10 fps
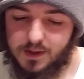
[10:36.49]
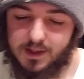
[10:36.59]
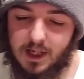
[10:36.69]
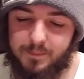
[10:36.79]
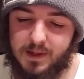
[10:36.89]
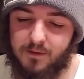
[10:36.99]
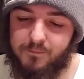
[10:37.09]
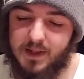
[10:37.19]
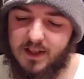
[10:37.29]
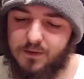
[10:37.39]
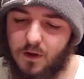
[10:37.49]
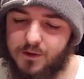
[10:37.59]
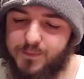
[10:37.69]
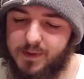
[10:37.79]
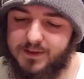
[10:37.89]
Keeping of many
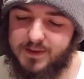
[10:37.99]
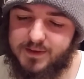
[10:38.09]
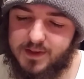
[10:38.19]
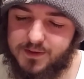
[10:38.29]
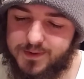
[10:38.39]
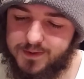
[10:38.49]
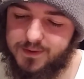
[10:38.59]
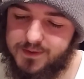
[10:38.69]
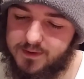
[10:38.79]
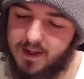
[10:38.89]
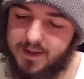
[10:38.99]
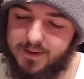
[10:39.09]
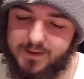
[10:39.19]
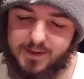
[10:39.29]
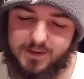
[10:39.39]
large business concerns and
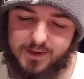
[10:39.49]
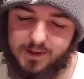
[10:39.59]
in